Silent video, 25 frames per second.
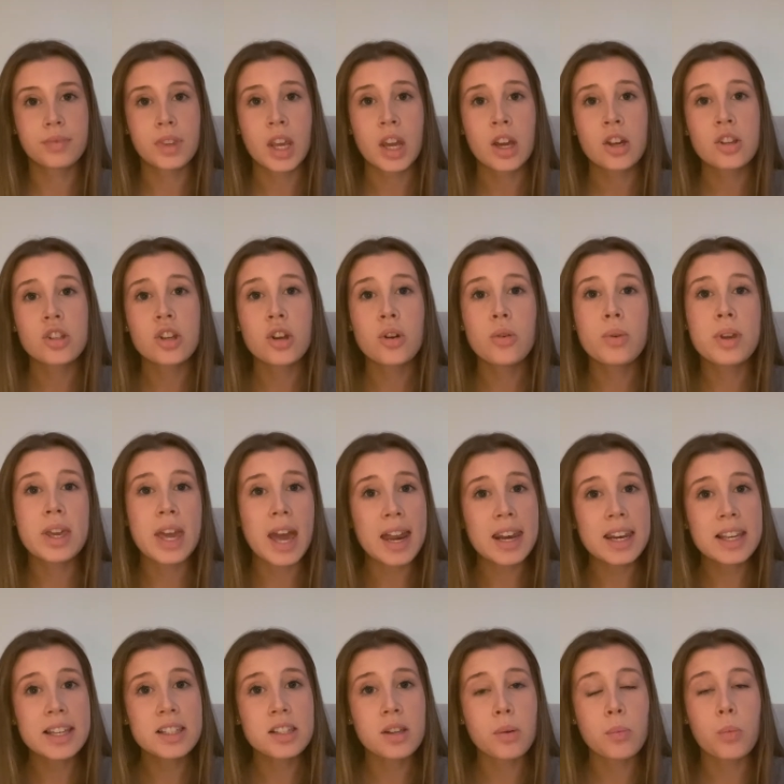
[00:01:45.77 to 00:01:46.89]
So getting
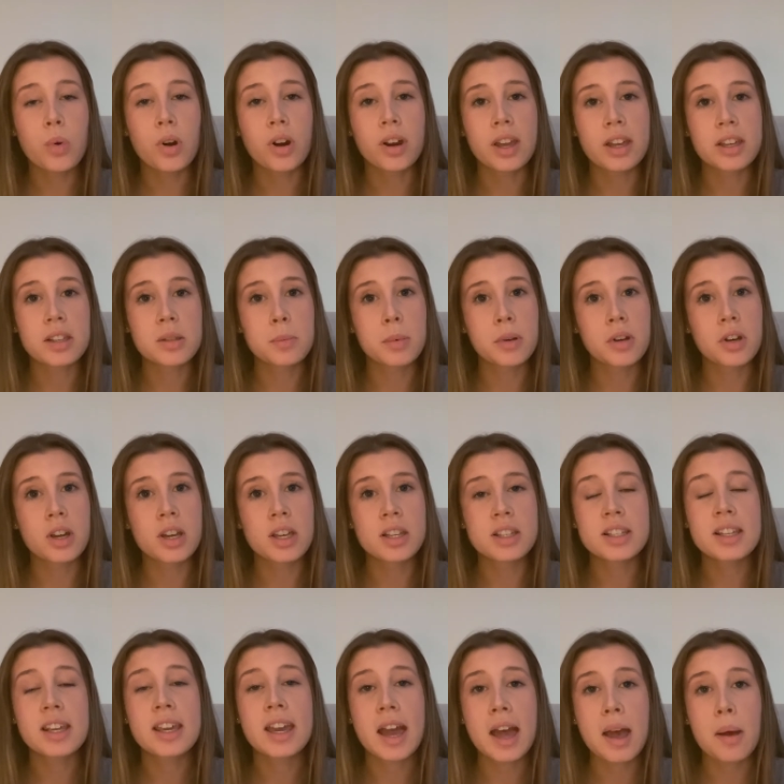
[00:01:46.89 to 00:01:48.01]
some work experience
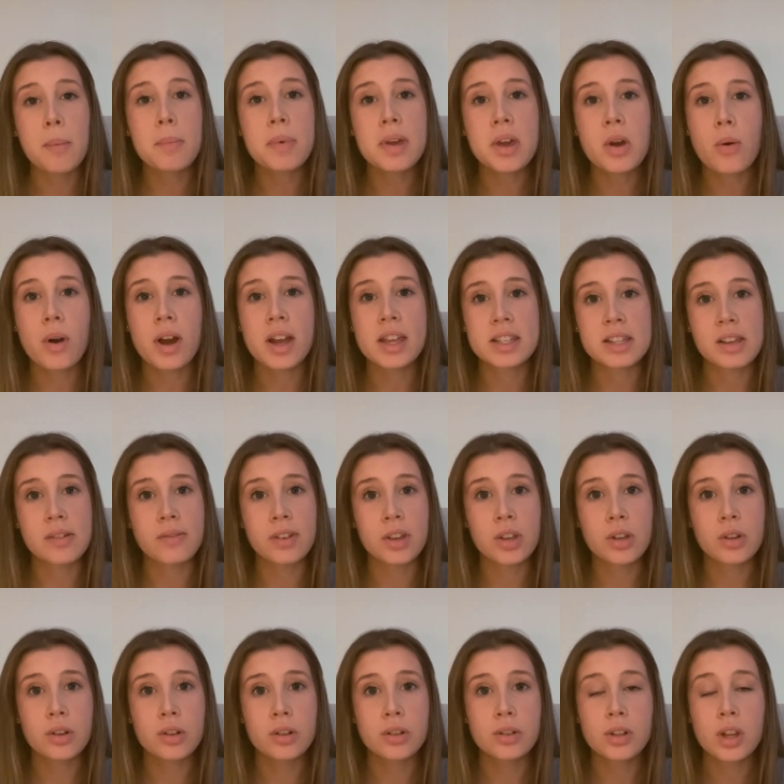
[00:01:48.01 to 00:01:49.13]
can be quite
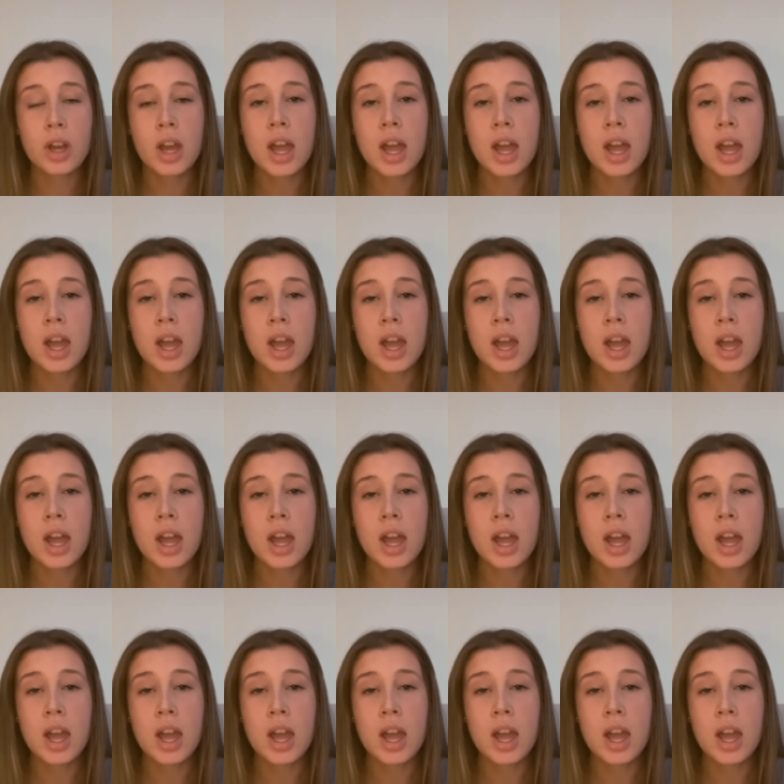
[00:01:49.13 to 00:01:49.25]
difficult,